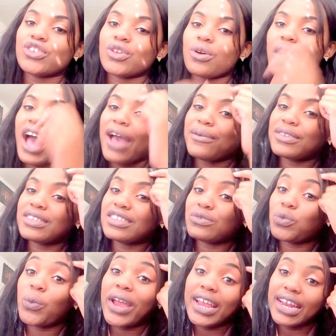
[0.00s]
So I was
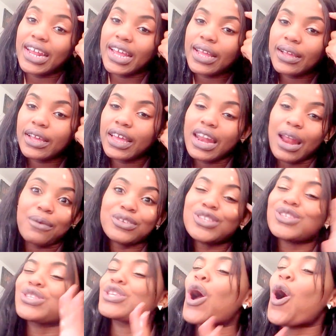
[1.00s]
waiting, and I was
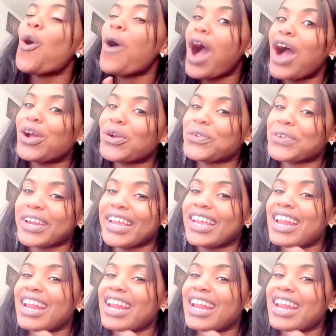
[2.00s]
so hungry,